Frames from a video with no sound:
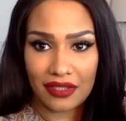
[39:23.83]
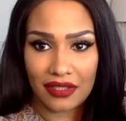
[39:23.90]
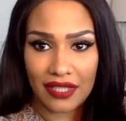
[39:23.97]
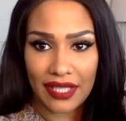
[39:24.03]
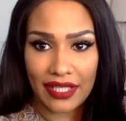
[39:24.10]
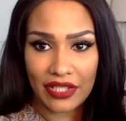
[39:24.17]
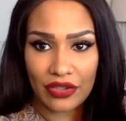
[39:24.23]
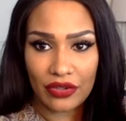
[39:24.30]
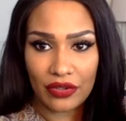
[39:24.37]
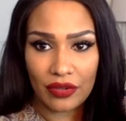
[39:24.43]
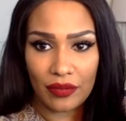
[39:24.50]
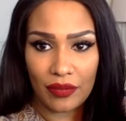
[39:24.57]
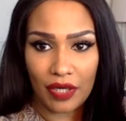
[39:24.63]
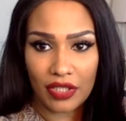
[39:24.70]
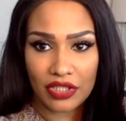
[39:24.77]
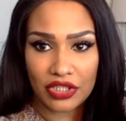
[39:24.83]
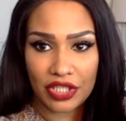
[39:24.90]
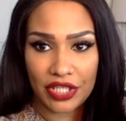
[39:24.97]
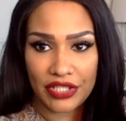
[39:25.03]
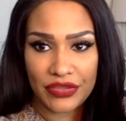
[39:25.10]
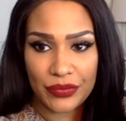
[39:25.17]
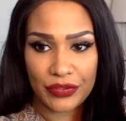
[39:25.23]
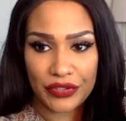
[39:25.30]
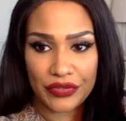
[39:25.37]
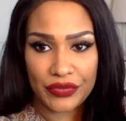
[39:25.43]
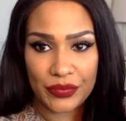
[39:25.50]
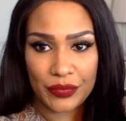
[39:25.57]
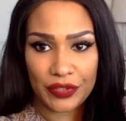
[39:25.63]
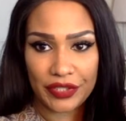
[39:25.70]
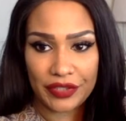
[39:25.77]
Thank you, Marche, Sprinkle,
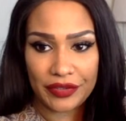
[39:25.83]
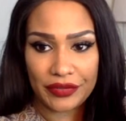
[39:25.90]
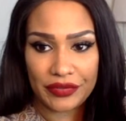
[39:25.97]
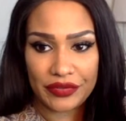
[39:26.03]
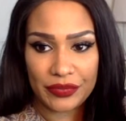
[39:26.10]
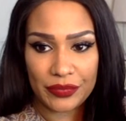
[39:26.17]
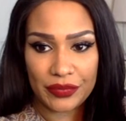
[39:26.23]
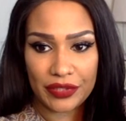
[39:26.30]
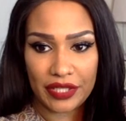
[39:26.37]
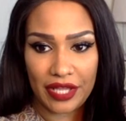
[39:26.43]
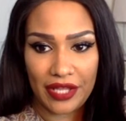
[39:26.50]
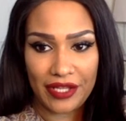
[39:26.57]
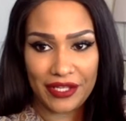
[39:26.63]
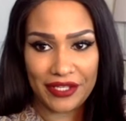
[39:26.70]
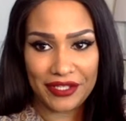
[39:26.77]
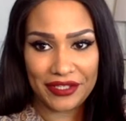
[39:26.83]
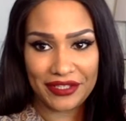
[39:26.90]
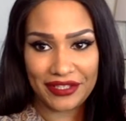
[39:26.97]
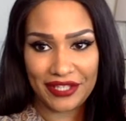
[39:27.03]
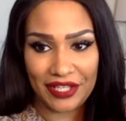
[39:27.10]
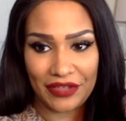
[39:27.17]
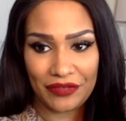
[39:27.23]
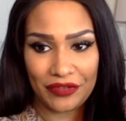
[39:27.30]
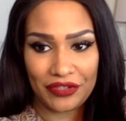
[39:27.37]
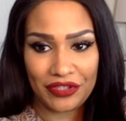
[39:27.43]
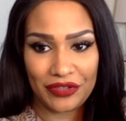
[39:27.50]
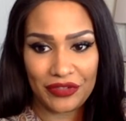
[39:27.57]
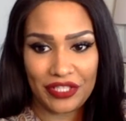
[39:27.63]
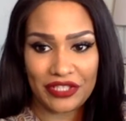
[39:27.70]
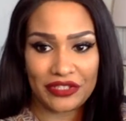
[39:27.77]
Sprinkle. Thank you for the
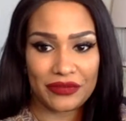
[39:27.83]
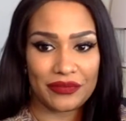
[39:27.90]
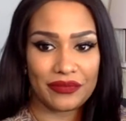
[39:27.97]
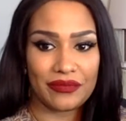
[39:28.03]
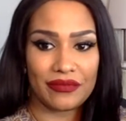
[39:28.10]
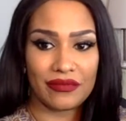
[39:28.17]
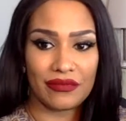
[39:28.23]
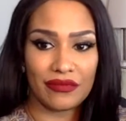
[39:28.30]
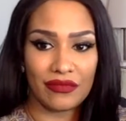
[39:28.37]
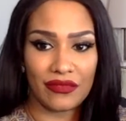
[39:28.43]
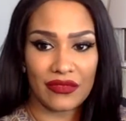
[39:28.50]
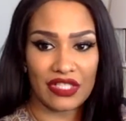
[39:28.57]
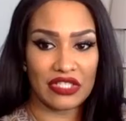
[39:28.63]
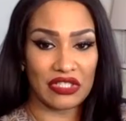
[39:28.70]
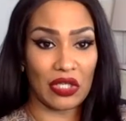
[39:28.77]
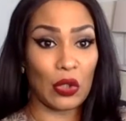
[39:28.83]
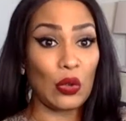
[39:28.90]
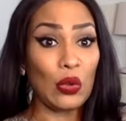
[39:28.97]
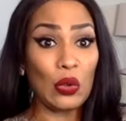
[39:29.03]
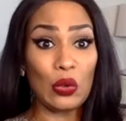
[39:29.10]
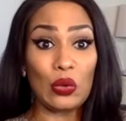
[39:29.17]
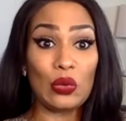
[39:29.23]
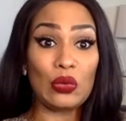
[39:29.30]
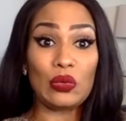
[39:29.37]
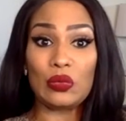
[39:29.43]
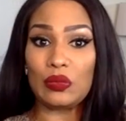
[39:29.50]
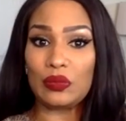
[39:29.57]
donation. It's like, ooh.